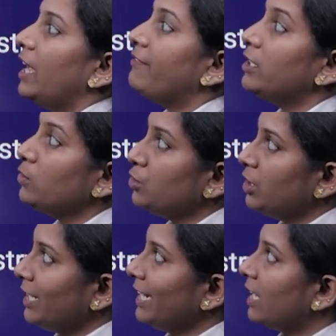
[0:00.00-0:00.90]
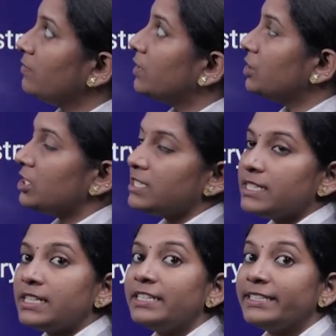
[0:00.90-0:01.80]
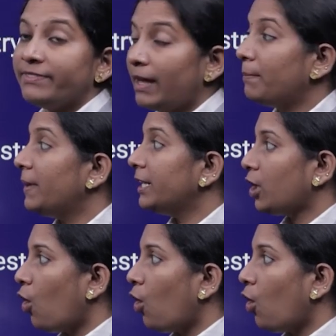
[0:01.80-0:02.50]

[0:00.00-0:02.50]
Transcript: evolutionary convergence is a development